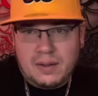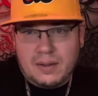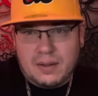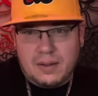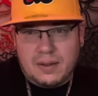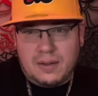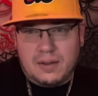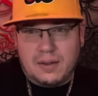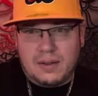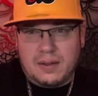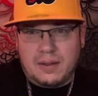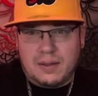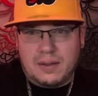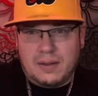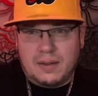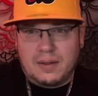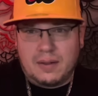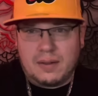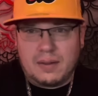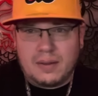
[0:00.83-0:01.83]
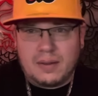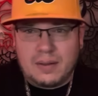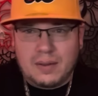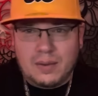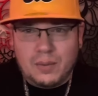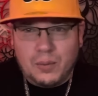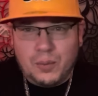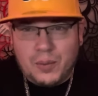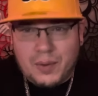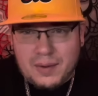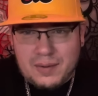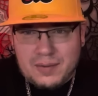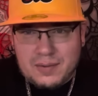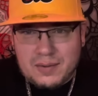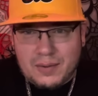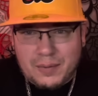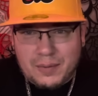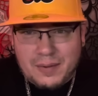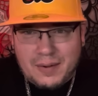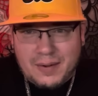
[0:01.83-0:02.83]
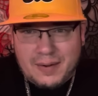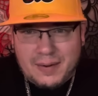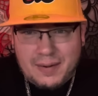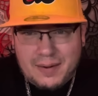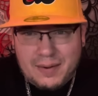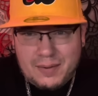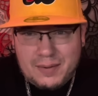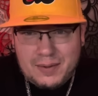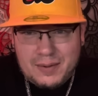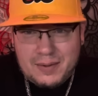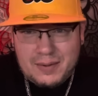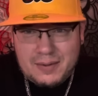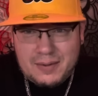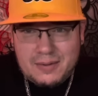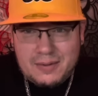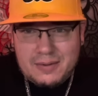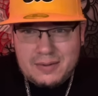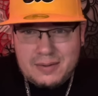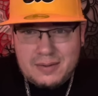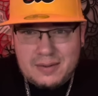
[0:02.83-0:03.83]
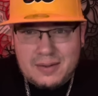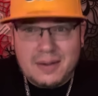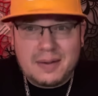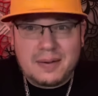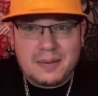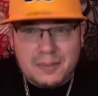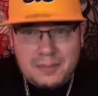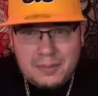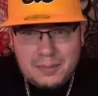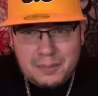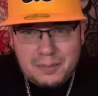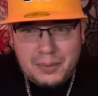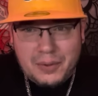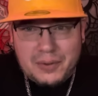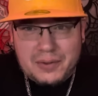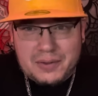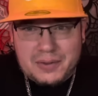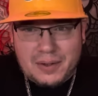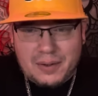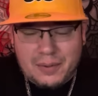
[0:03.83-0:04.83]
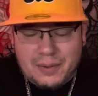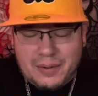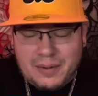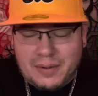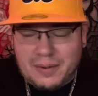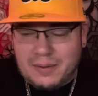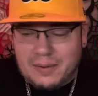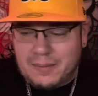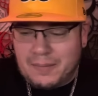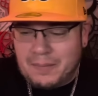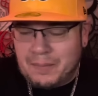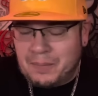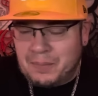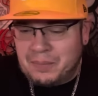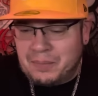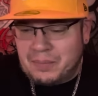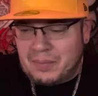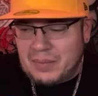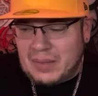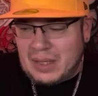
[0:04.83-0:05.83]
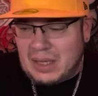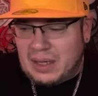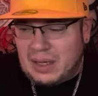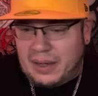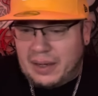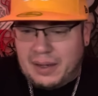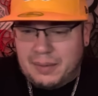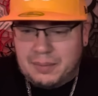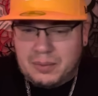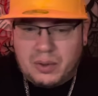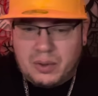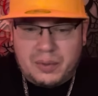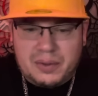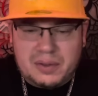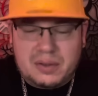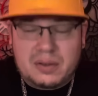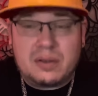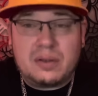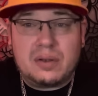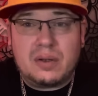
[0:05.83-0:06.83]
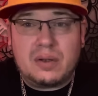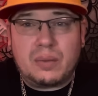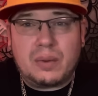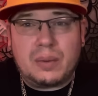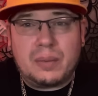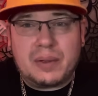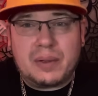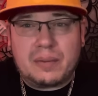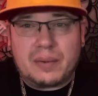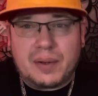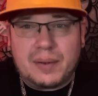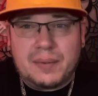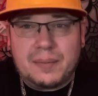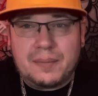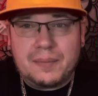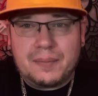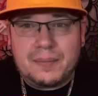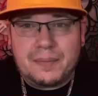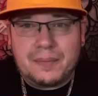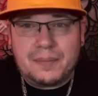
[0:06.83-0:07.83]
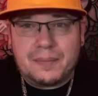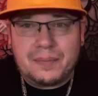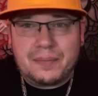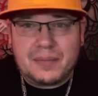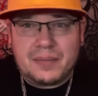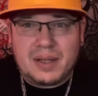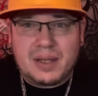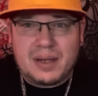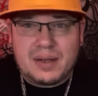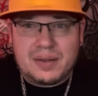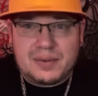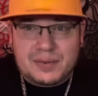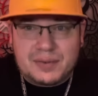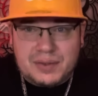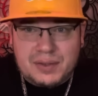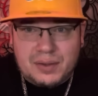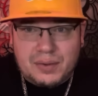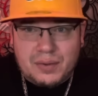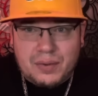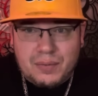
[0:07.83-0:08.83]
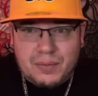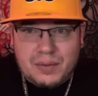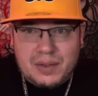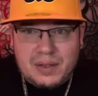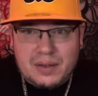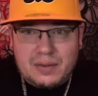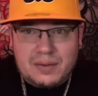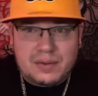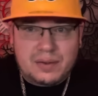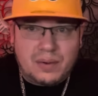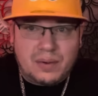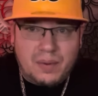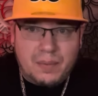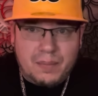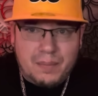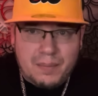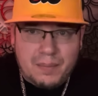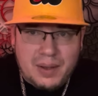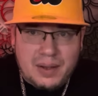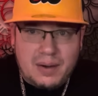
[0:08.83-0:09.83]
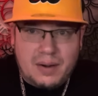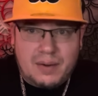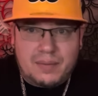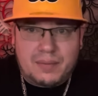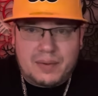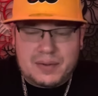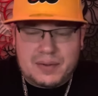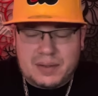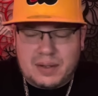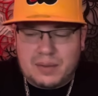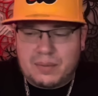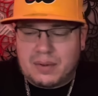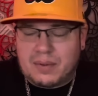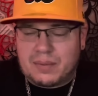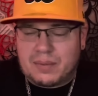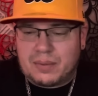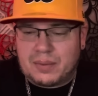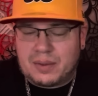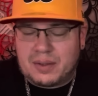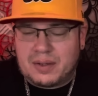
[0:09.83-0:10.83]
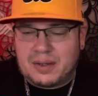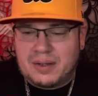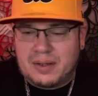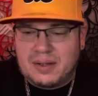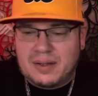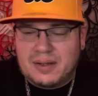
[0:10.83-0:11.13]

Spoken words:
Hey, what is going on, Aries? Butch Tarot here. I am going to do your 1 week read. It is a general read, so it may not resonate with everyone.